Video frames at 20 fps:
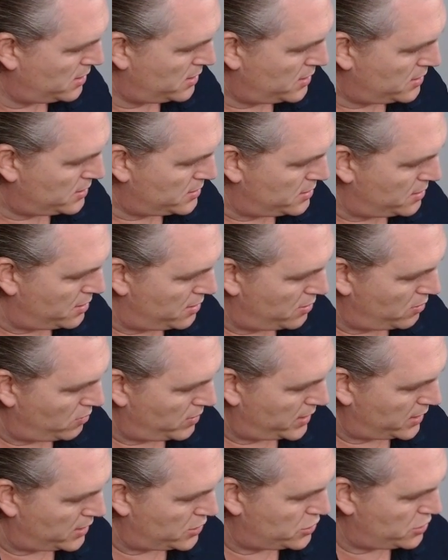So we're
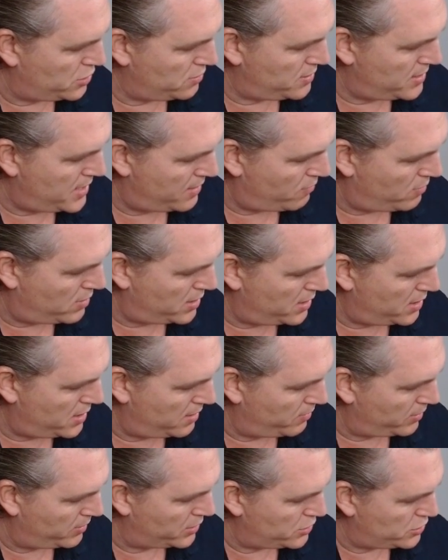going to shoot that one, and we're
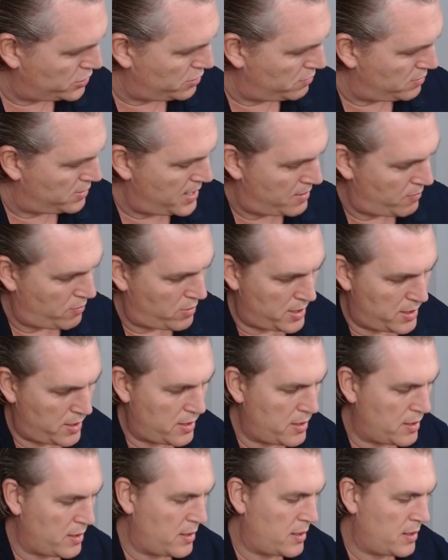going to shoot that one,
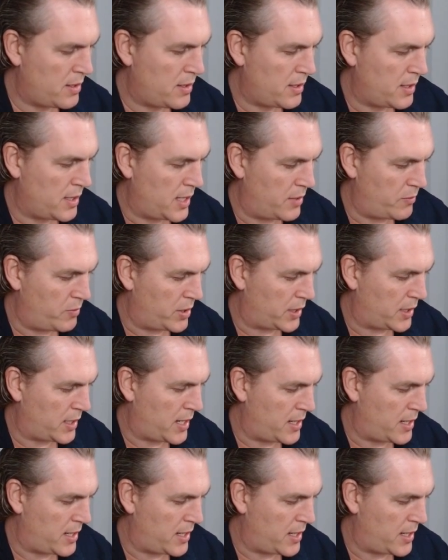and we're going to gain